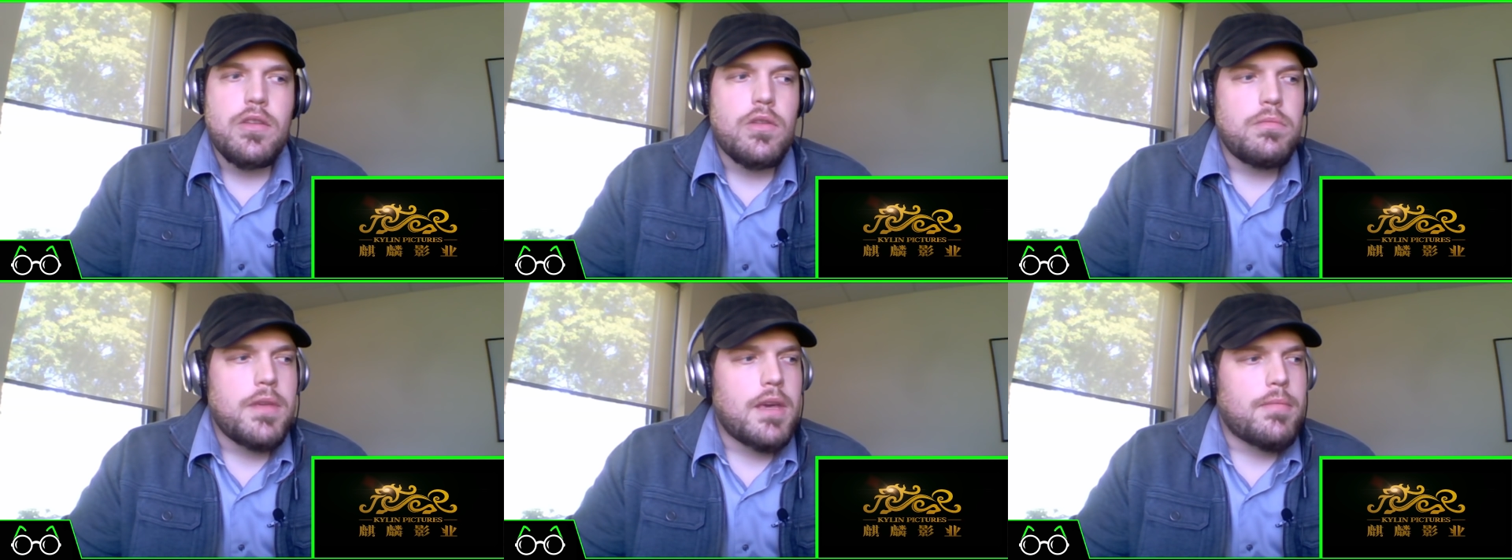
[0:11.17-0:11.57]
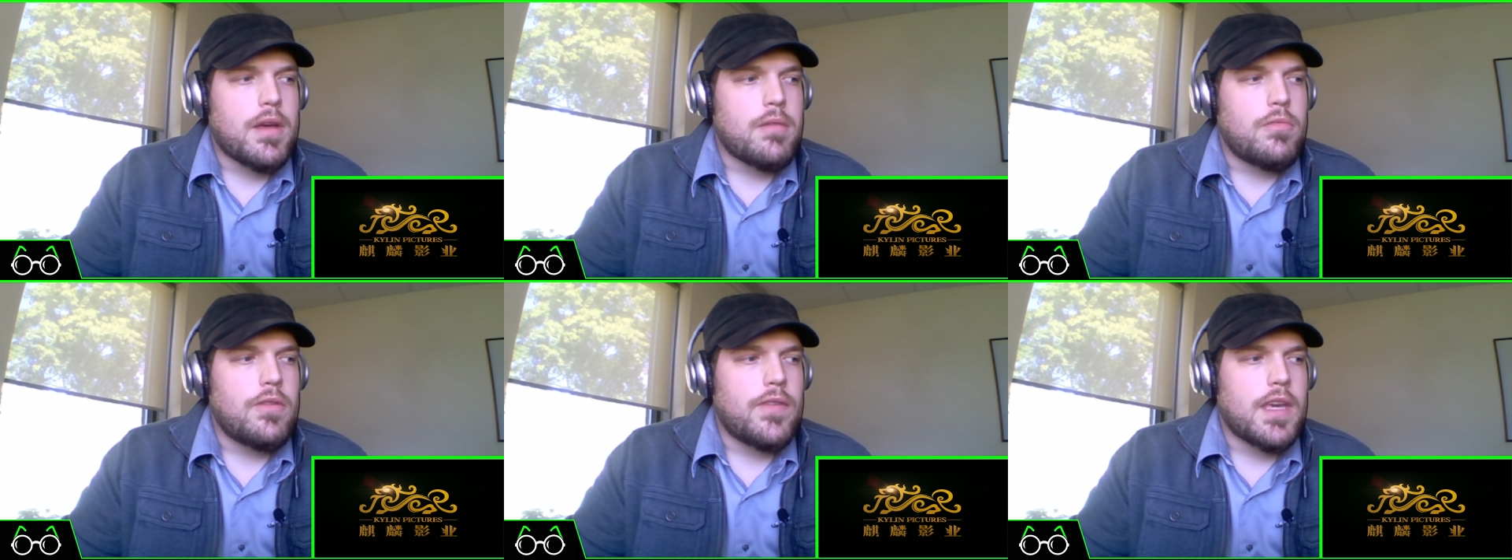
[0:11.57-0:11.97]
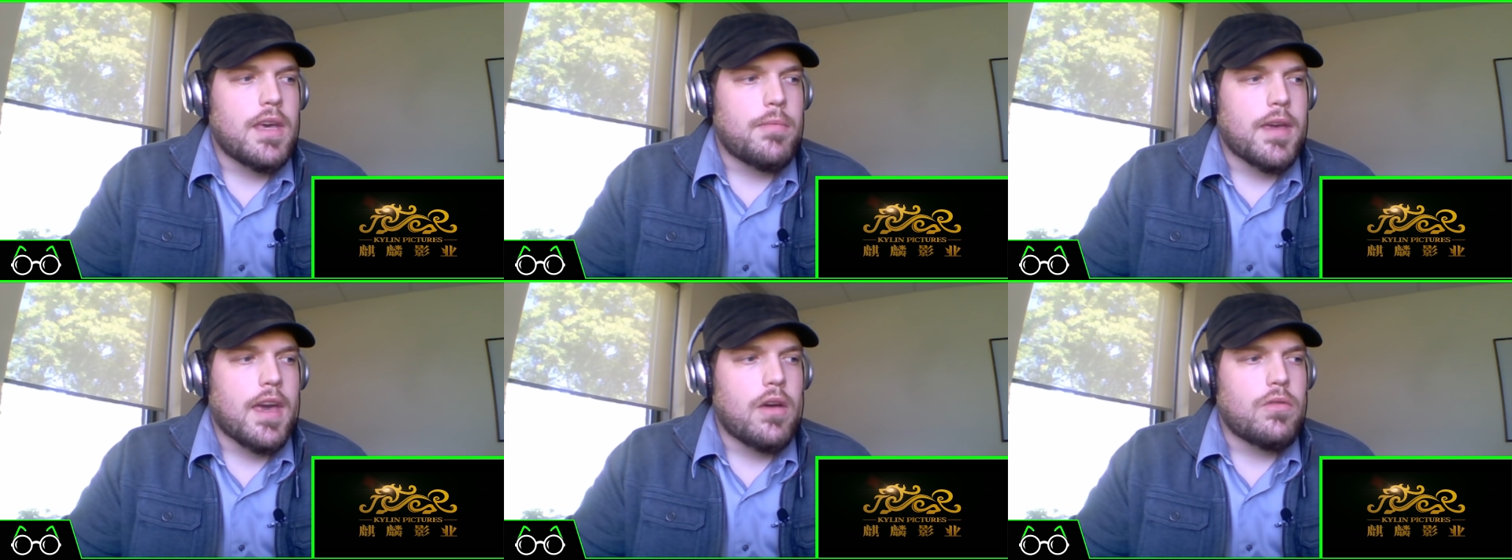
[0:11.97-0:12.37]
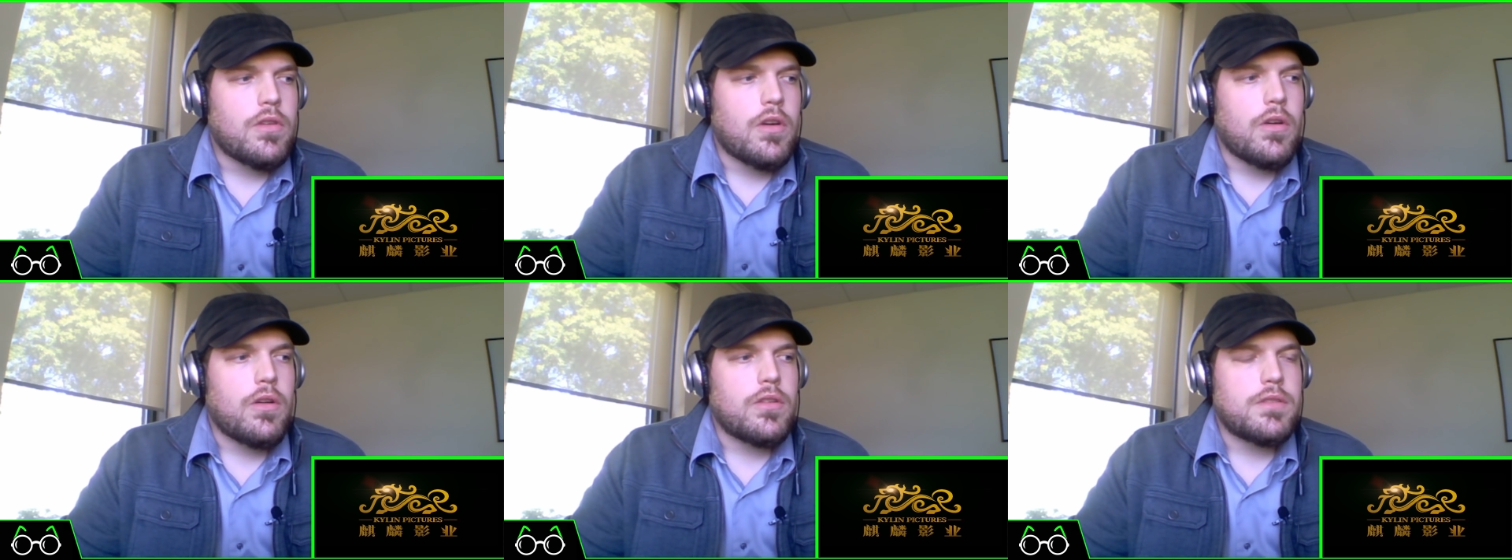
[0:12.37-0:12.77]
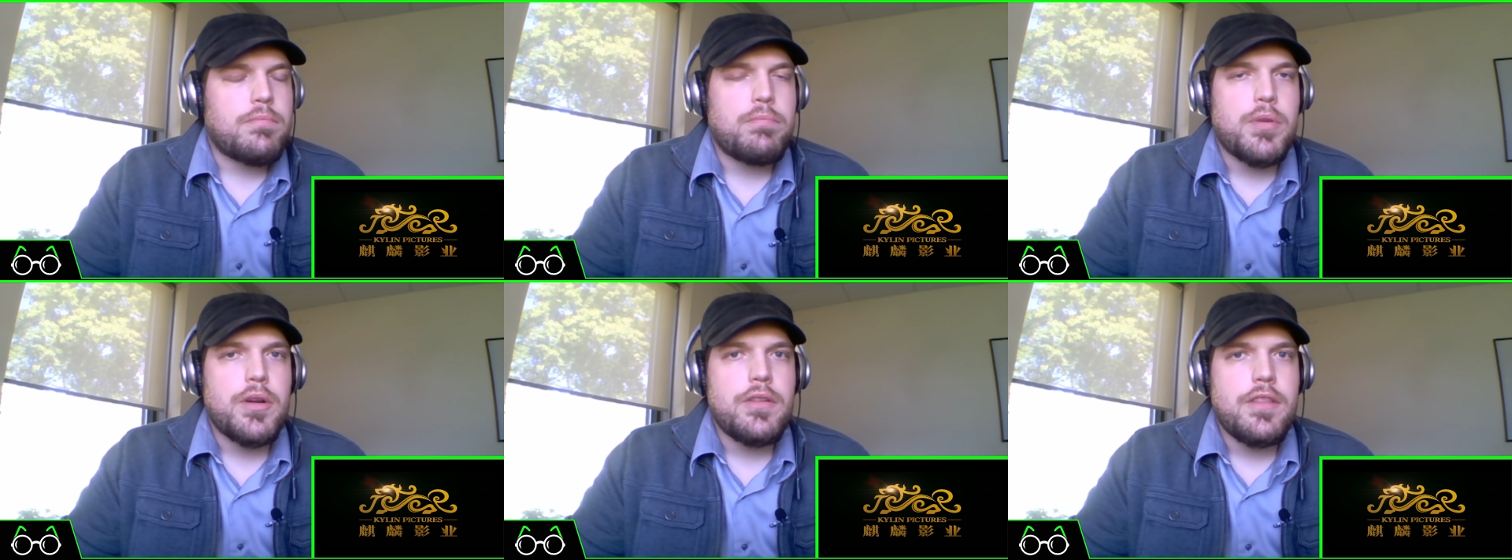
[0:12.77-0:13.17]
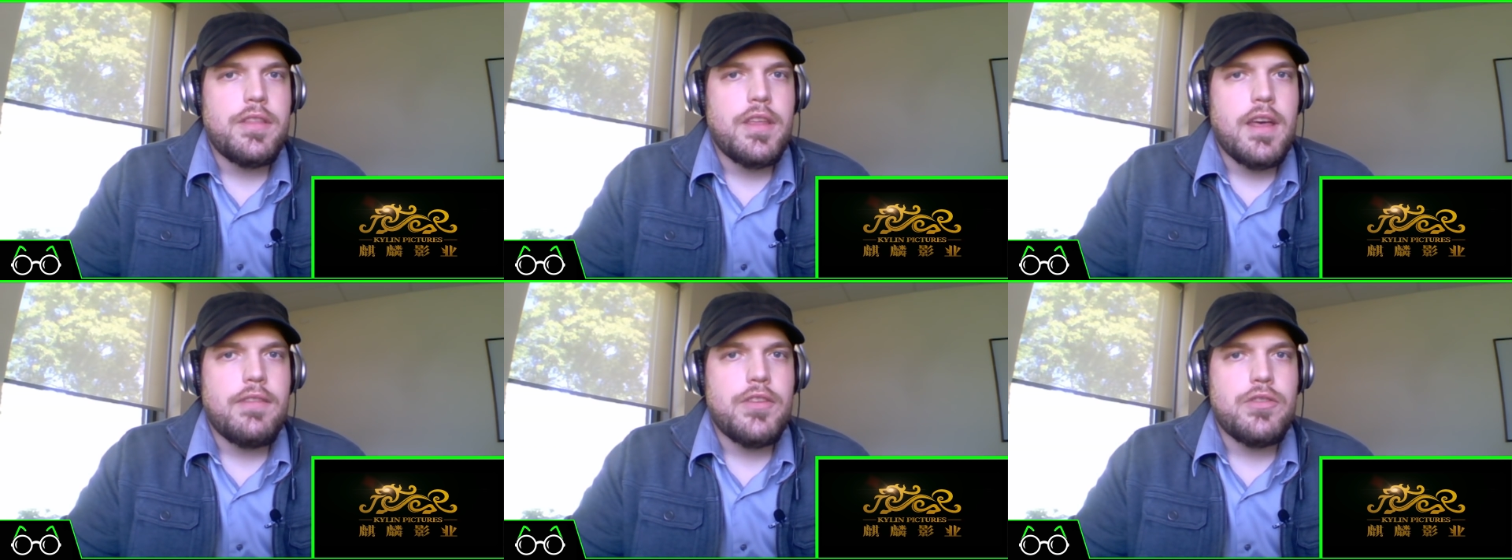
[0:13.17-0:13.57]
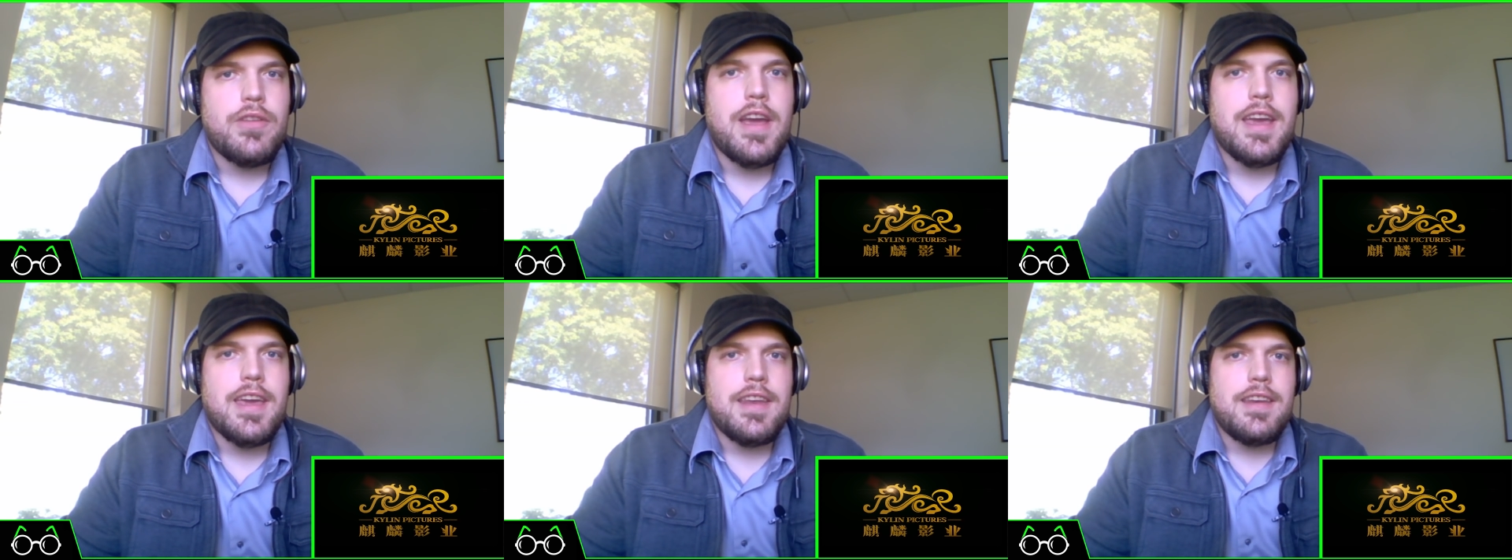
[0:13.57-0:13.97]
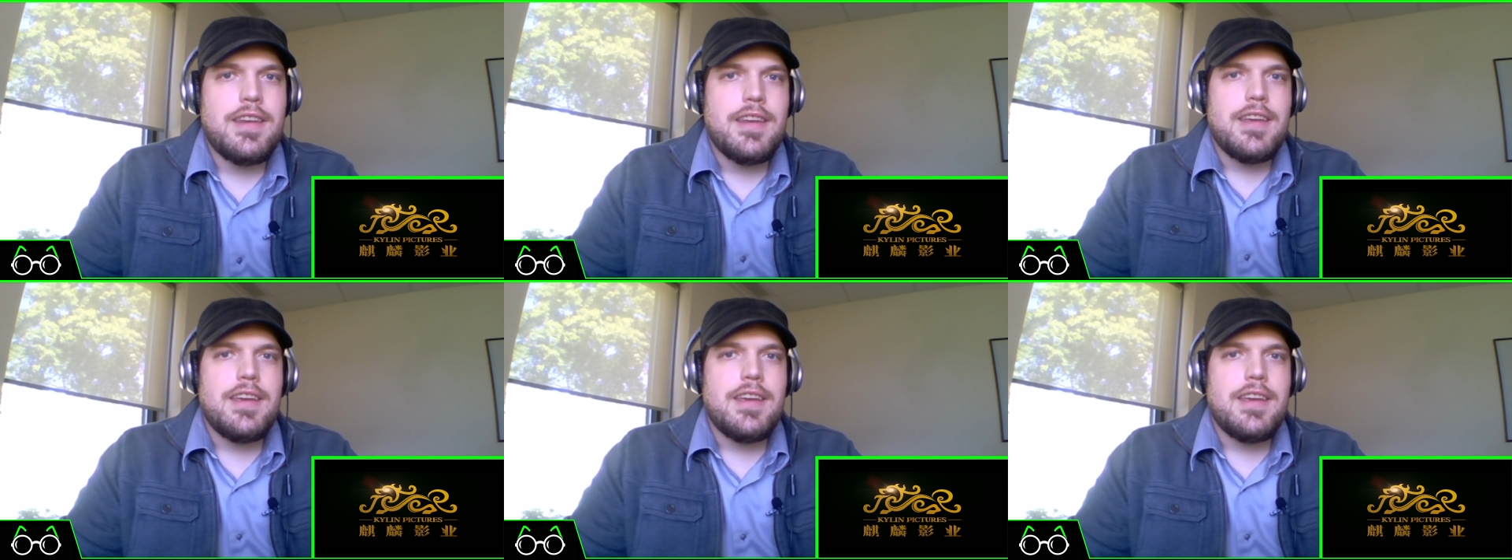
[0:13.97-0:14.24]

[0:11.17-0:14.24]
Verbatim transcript: told me about a movie coming out called Birth of a Dragon.